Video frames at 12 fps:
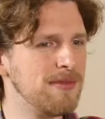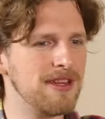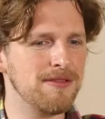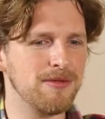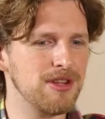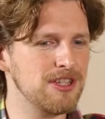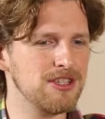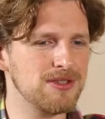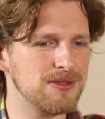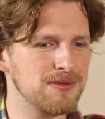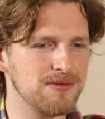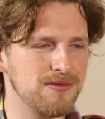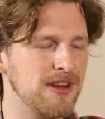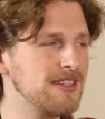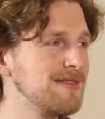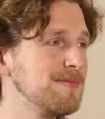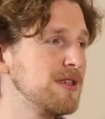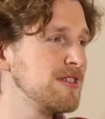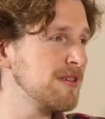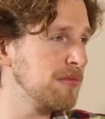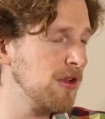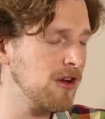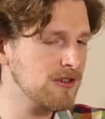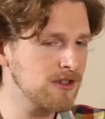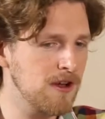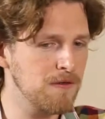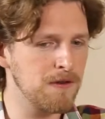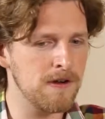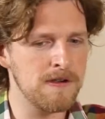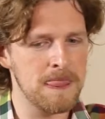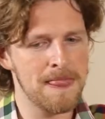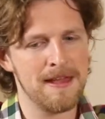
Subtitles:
being really just very simplistic blog software,